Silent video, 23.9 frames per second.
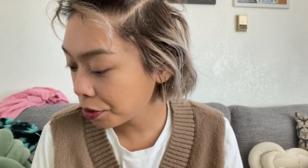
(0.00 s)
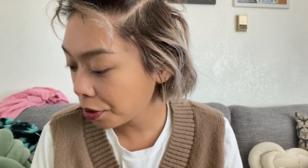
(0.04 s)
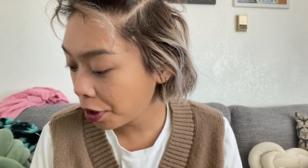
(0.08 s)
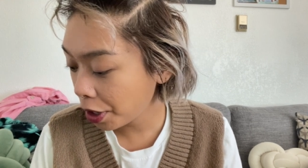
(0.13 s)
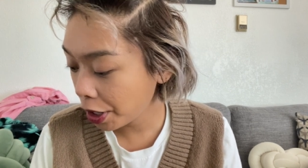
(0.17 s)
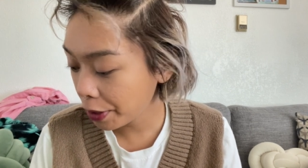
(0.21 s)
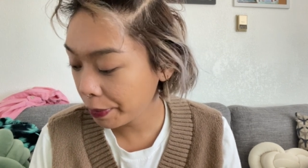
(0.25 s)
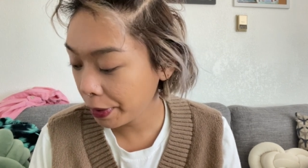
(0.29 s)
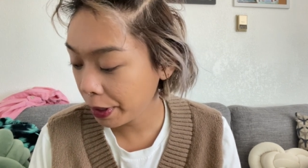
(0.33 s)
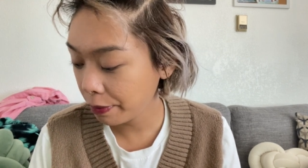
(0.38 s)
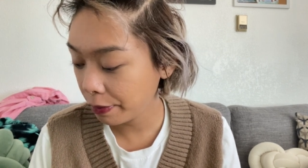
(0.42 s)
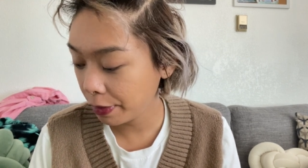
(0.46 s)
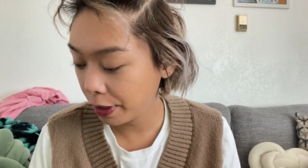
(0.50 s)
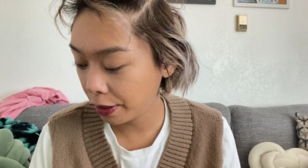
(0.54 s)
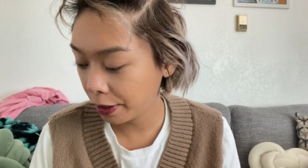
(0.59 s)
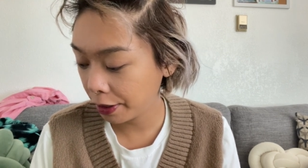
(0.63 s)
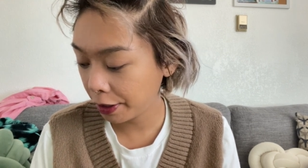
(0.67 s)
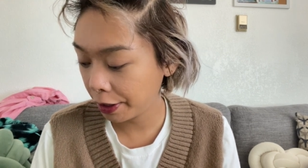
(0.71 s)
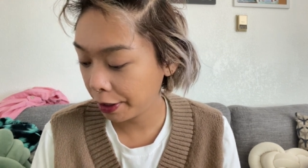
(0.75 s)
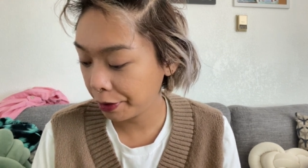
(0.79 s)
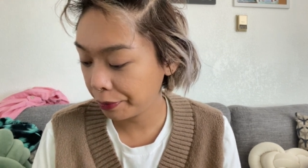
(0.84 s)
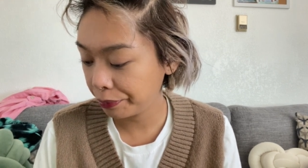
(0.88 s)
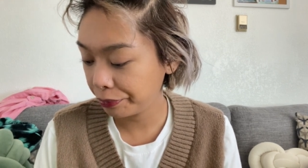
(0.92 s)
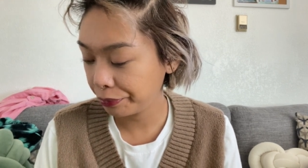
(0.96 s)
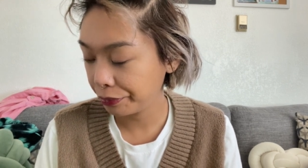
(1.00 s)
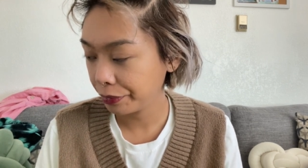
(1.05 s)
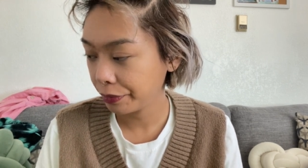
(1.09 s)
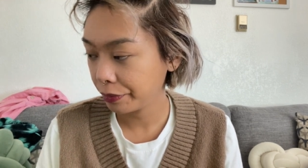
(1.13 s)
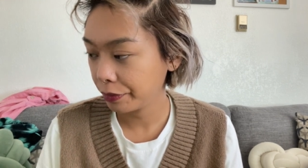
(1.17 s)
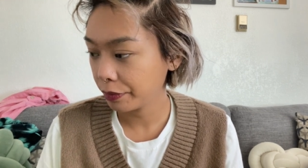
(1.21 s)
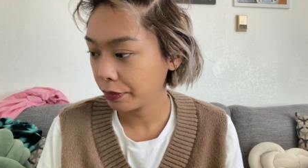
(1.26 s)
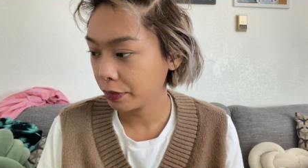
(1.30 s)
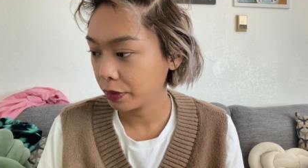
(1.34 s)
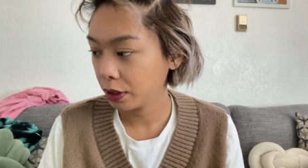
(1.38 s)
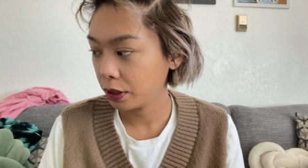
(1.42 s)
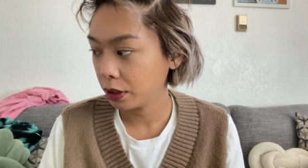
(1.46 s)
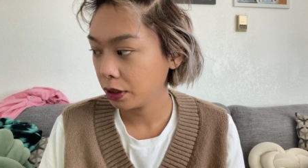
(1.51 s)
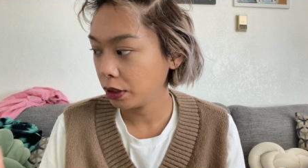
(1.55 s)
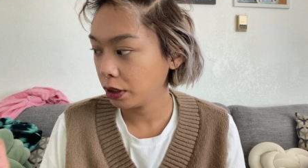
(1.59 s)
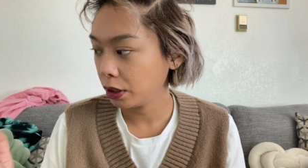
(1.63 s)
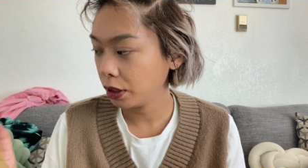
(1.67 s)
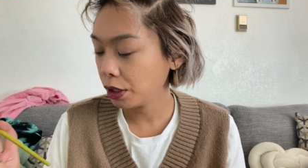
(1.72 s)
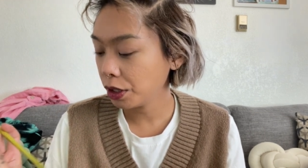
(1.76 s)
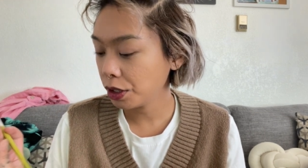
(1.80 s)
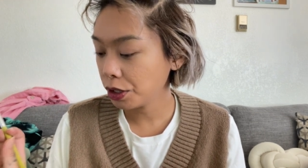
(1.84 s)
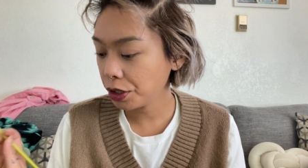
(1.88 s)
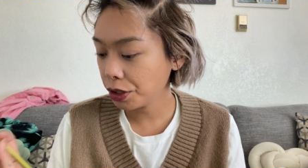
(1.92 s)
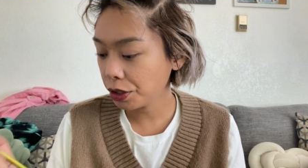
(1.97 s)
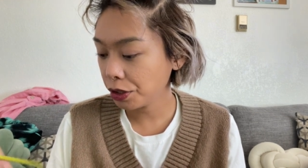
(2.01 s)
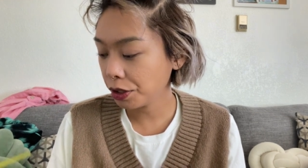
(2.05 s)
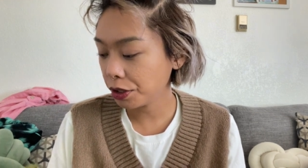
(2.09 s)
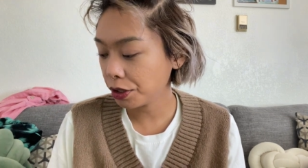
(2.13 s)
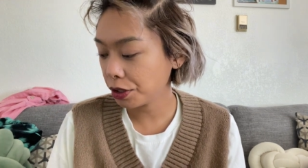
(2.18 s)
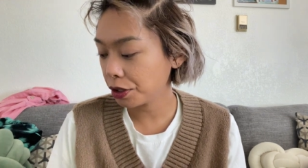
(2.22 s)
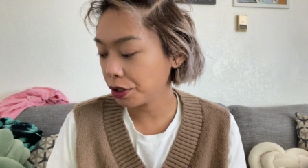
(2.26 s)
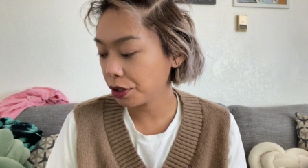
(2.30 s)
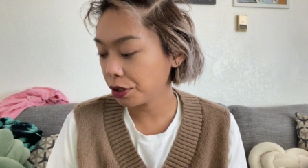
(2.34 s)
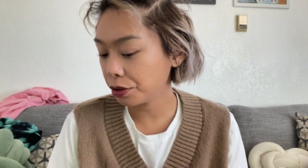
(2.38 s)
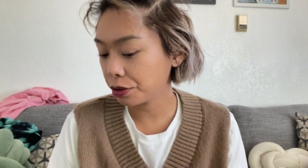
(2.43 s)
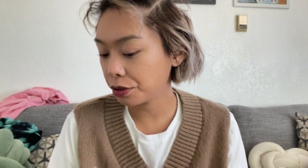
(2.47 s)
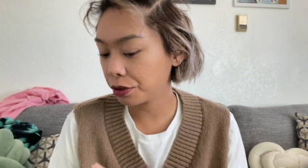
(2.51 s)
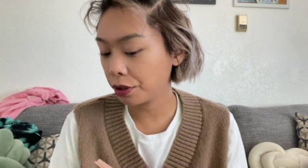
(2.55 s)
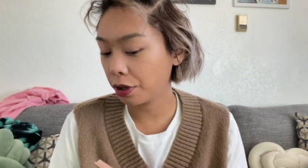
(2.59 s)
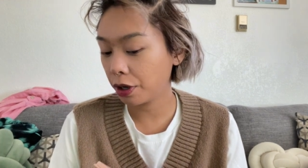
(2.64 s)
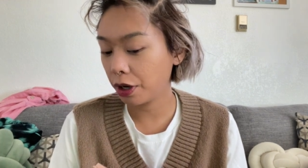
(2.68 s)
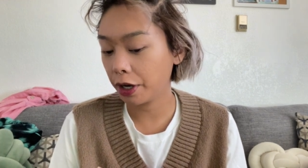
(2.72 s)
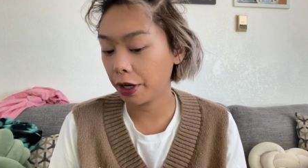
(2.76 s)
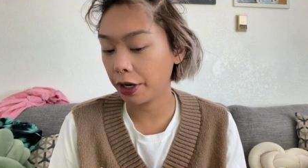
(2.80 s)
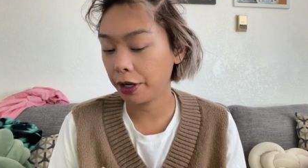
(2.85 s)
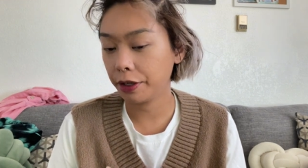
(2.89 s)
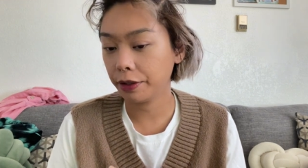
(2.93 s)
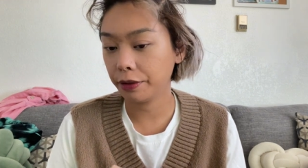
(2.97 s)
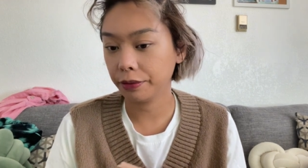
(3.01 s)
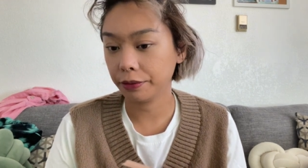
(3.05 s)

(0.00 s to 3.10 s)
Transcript: all my makeup into this little cart.